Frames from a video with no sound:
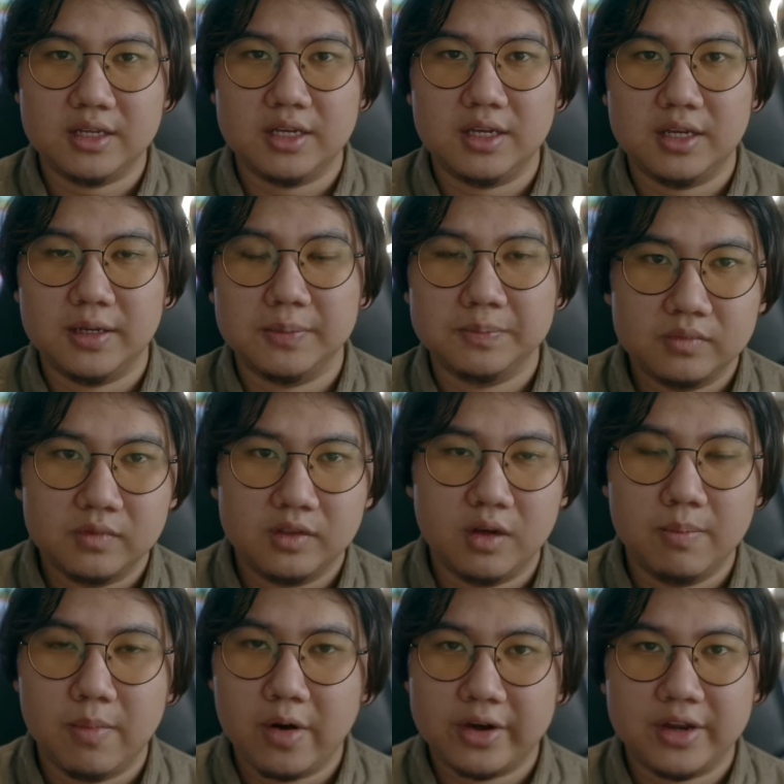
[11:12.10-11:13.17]
the, the
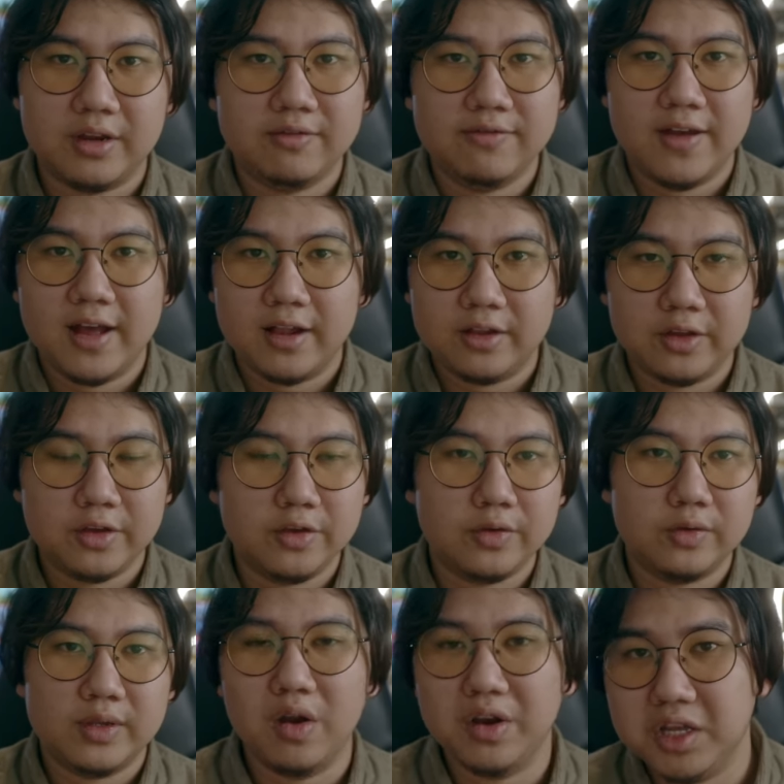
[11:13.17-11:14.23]
market
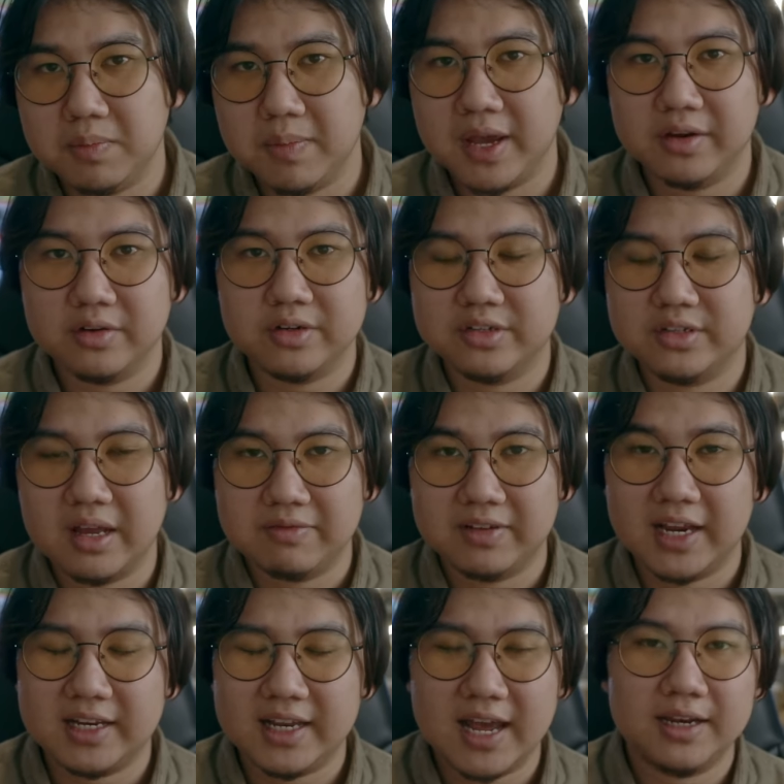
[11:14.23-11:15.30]
value on eBay or stuff
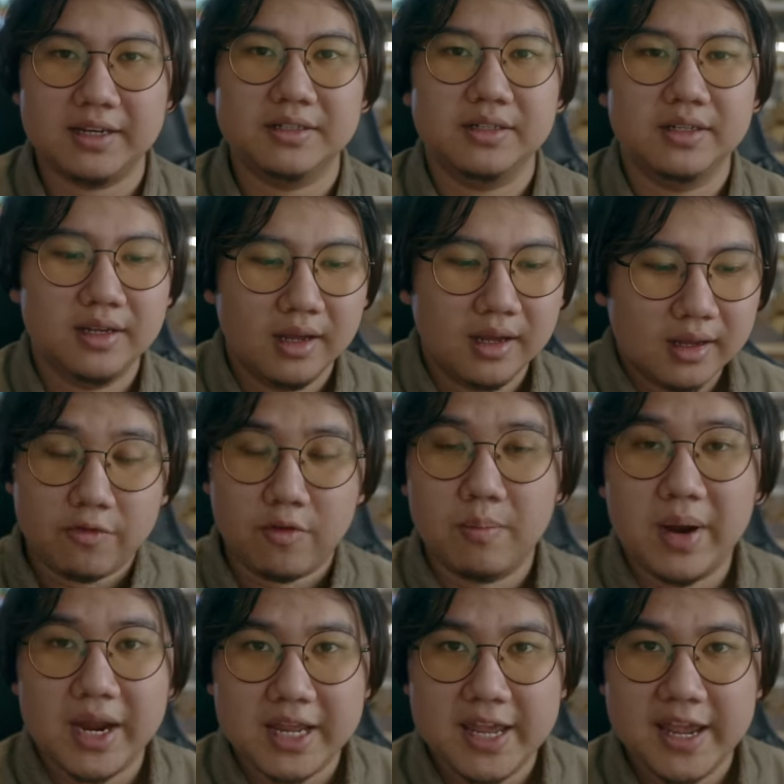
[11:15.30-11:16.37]
like that. For
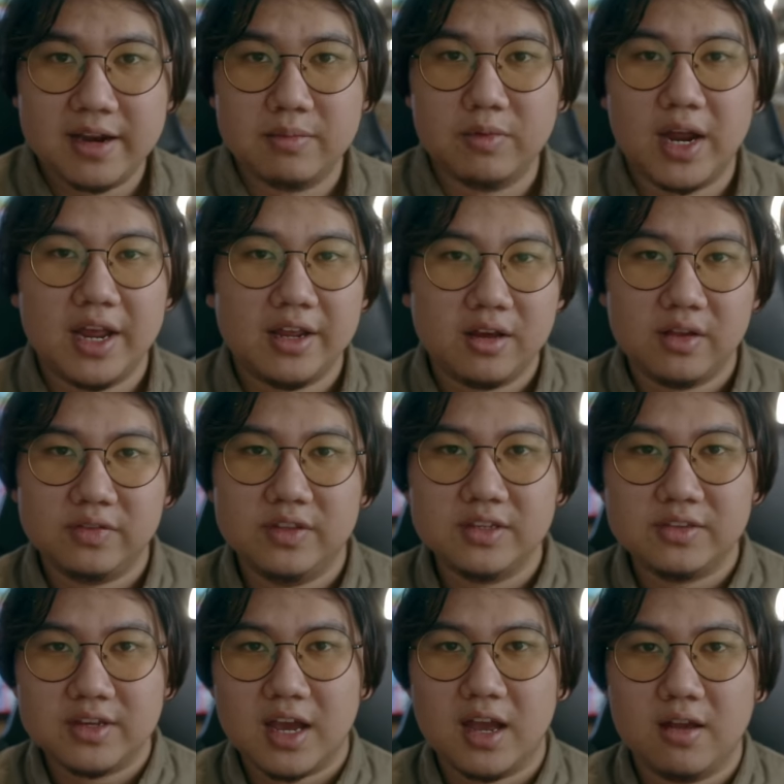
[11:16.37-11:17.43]
my camera, I got
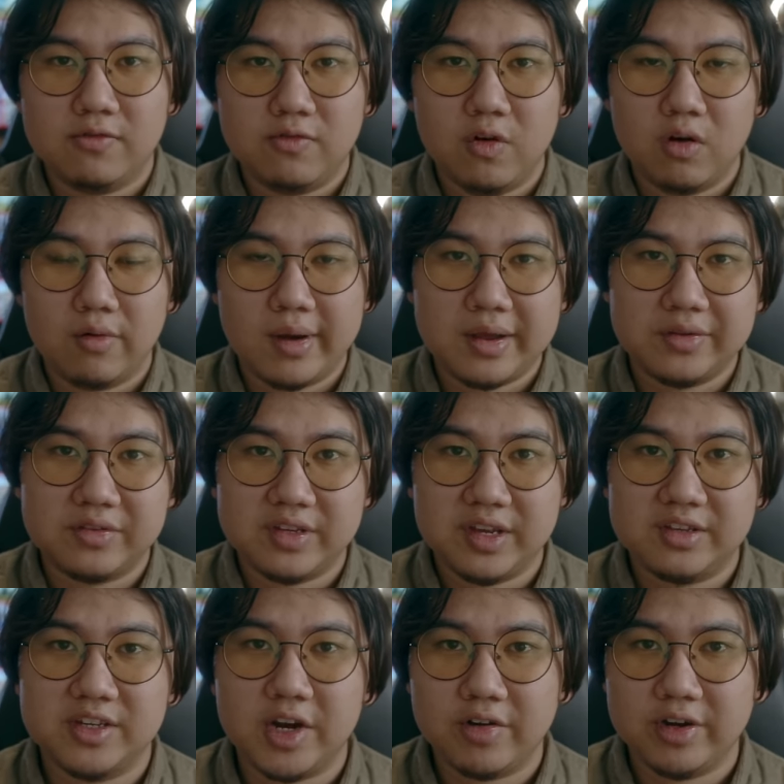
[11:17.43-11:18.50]
this guy for around
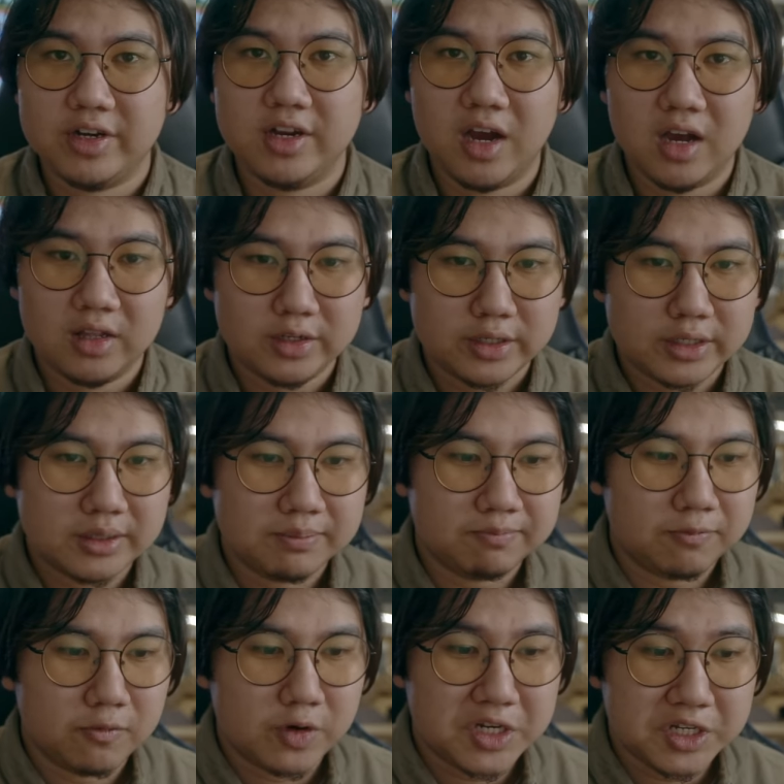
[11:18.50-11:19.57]
$600
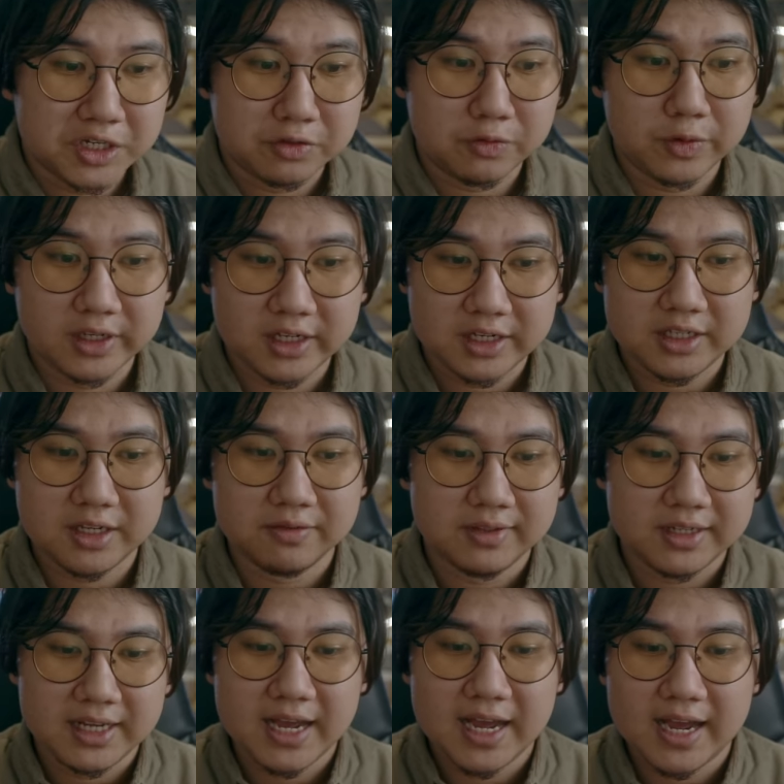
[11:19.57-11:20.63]
which is
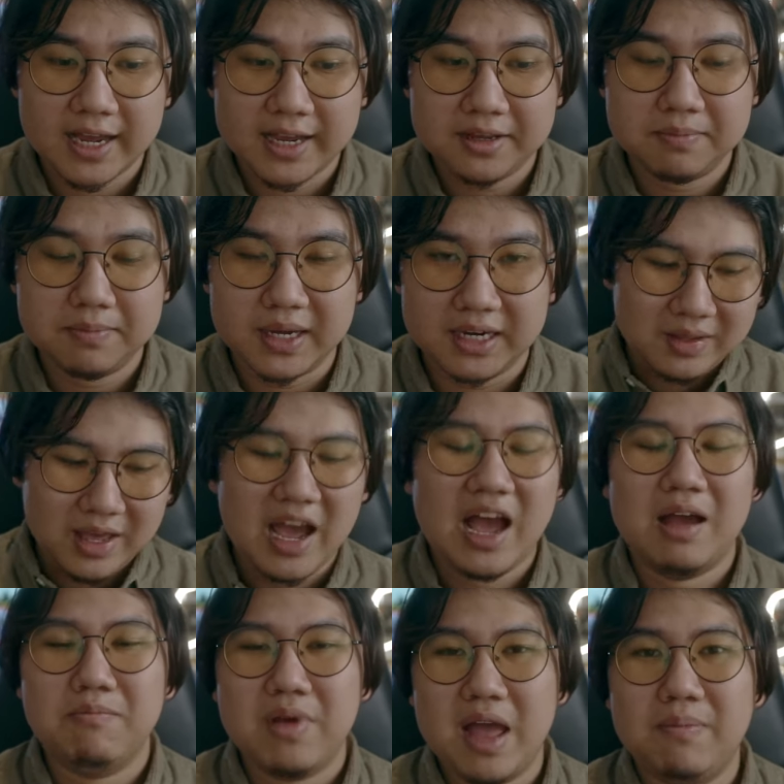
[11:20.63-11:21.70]
relatively high. But yeah,
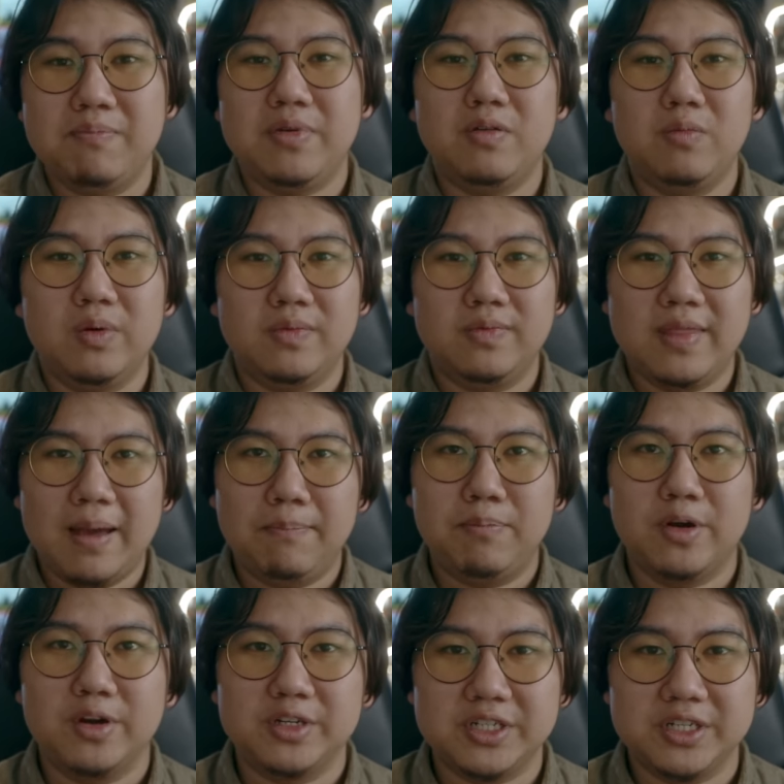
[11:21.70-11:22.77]
I'm happy with that
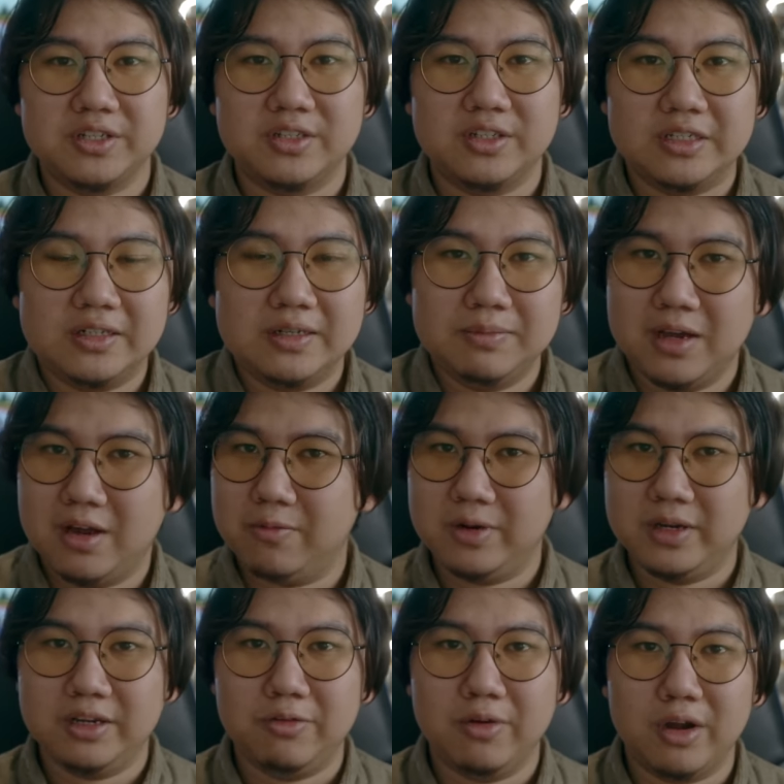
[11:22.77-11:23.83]
purchase, so I'm not
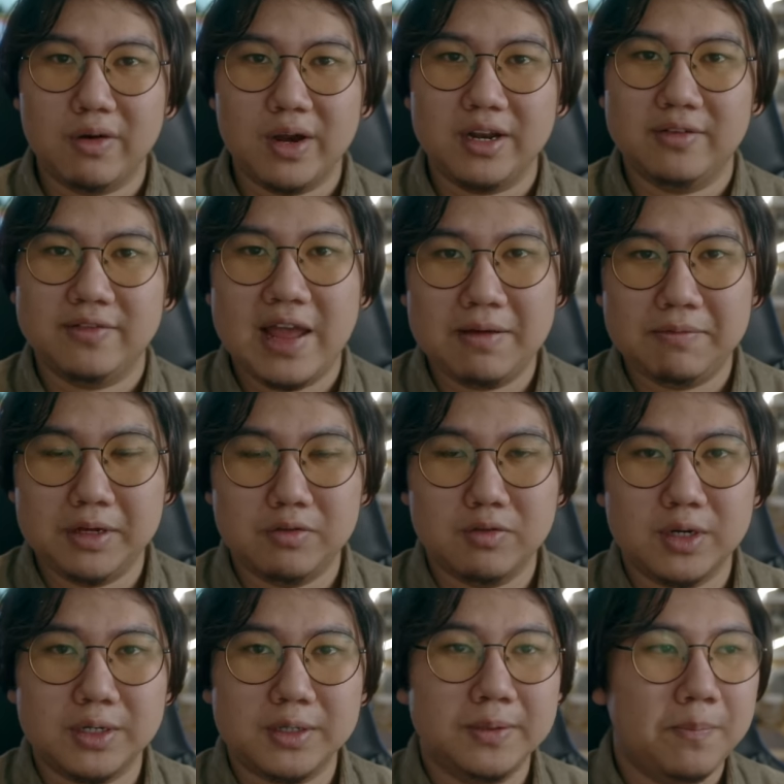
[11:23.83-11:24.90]
really regret of having
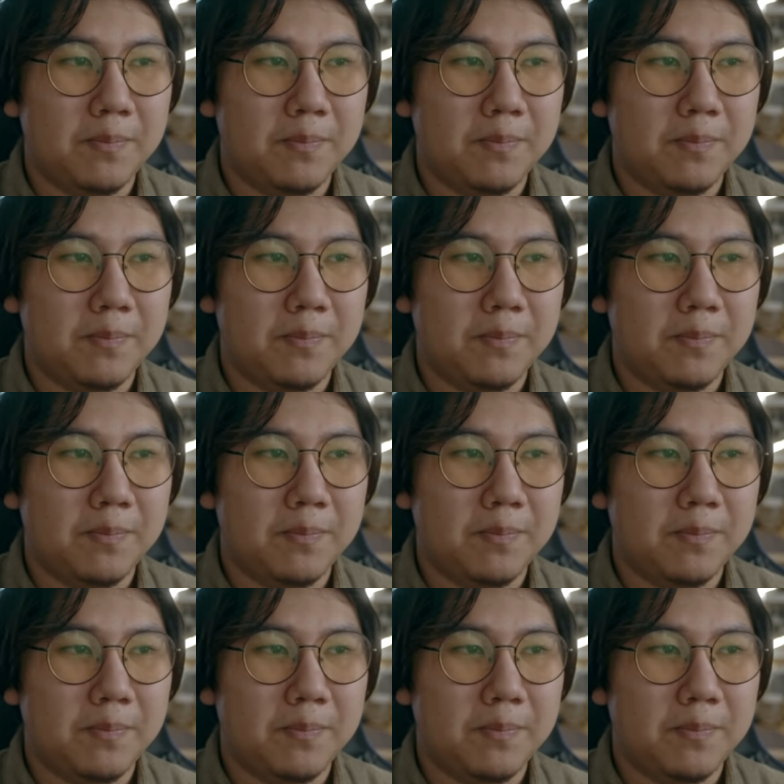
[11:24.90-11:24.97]
one.